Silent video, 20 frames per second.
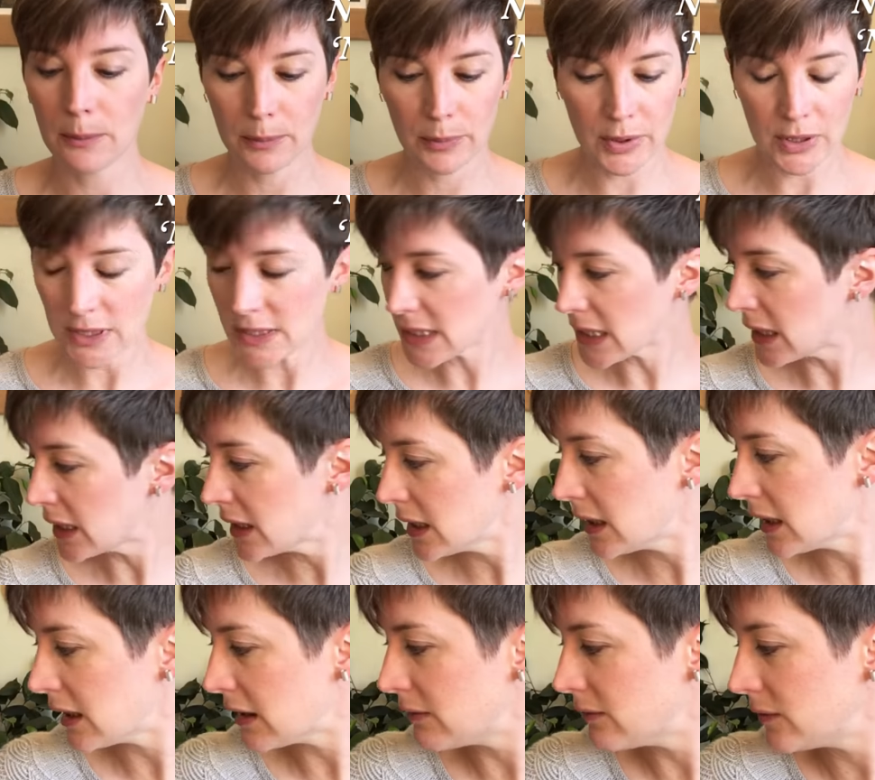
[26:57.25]
But I
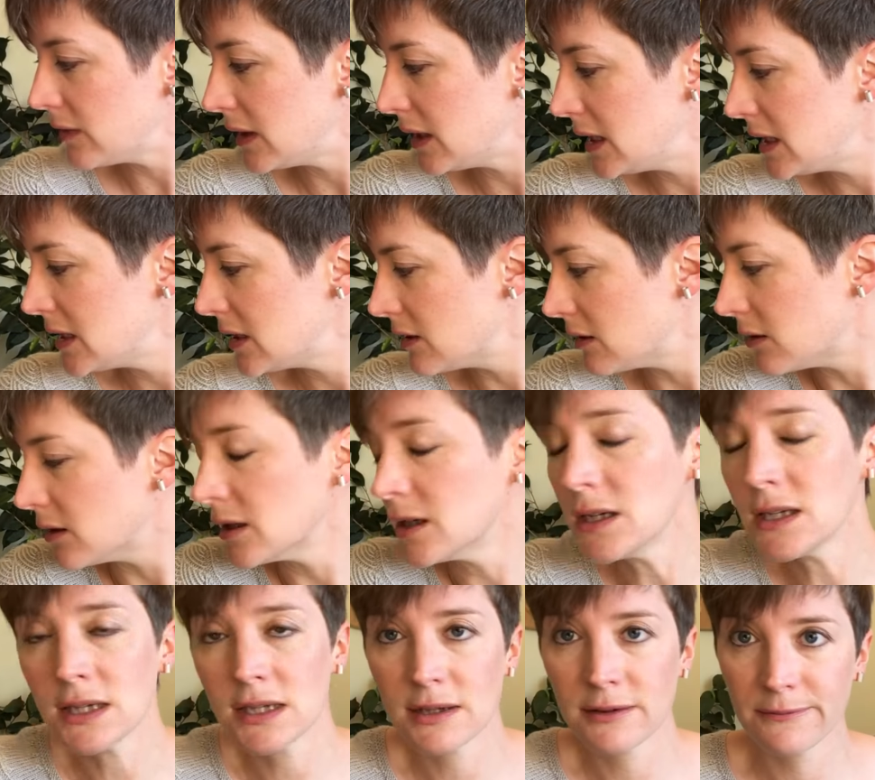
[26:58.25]
have these
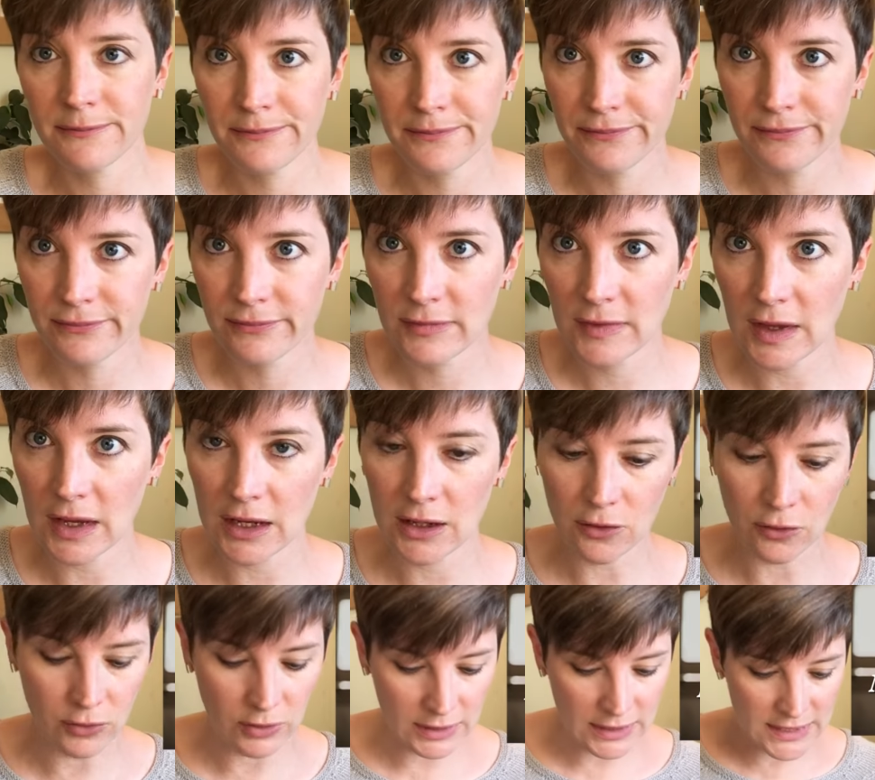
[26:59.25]
yarns that I
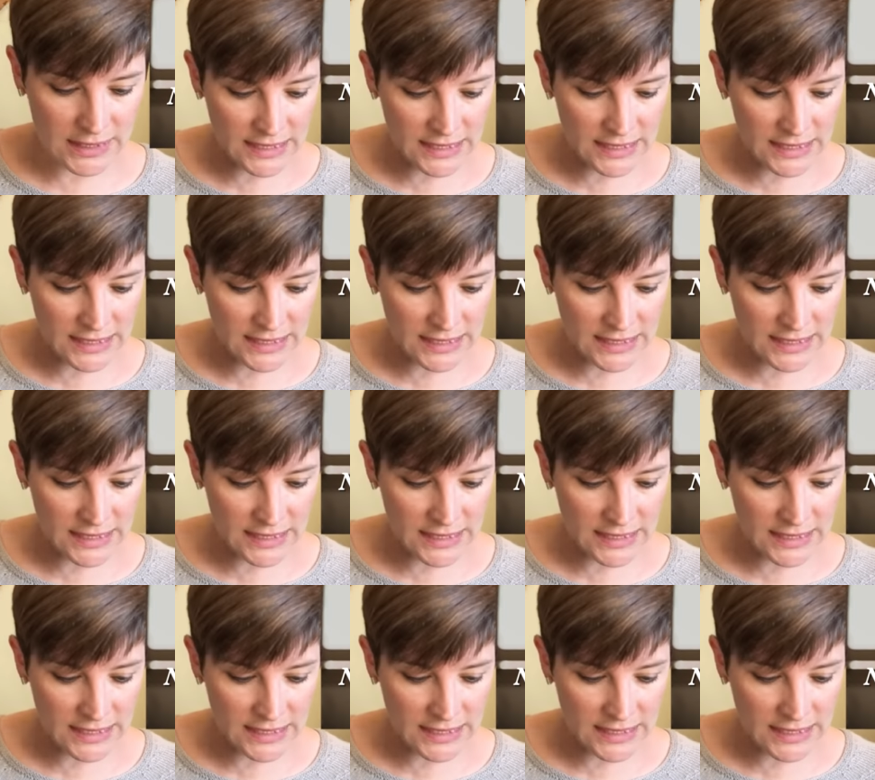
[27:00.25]
got on a